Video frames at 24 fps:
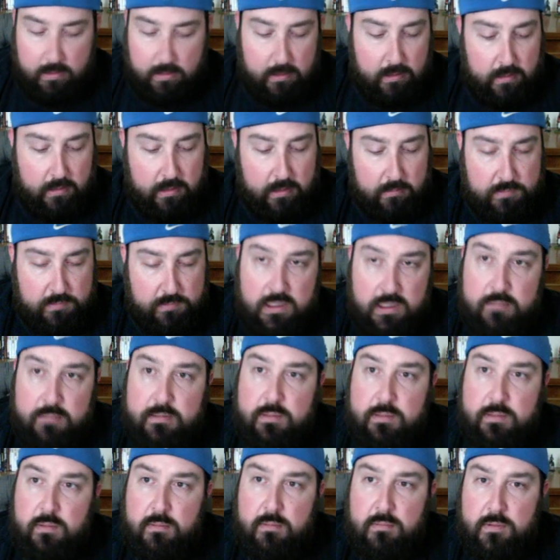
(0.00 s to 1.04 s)
there was going to be
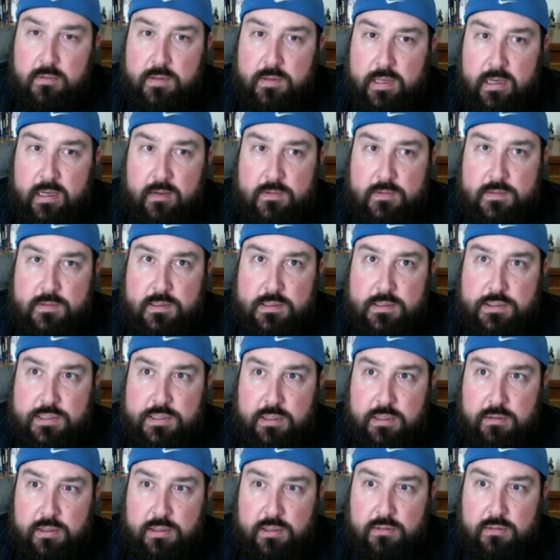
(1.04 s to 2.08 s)
one more thing I was going to show
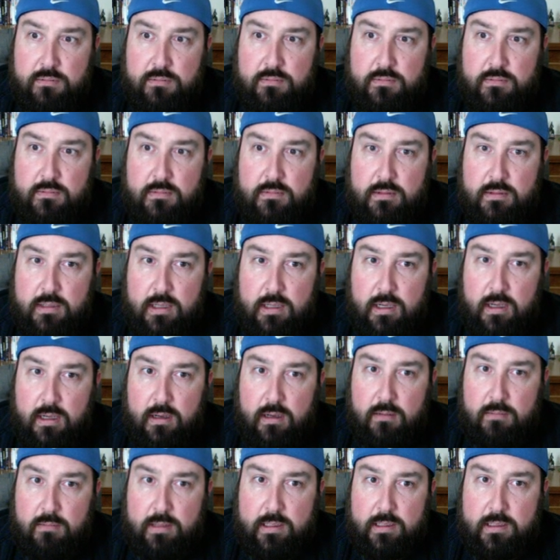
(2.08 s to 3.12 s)
you uh,
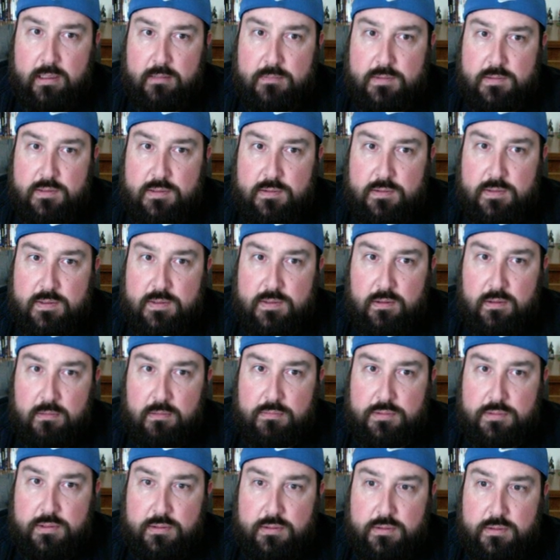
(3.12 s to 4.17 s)
when it comes to the
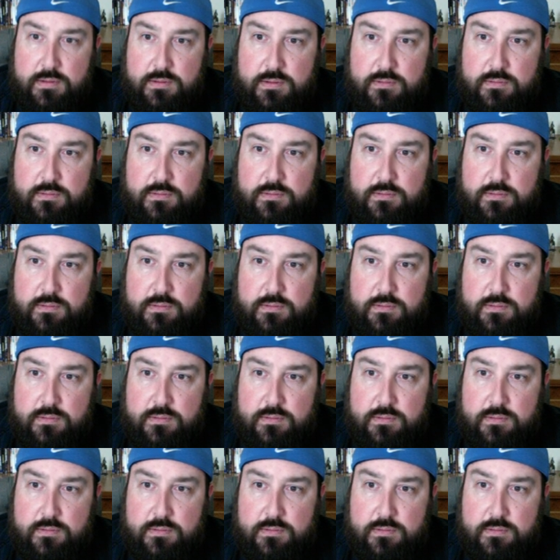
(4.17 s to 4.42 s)
sculptures.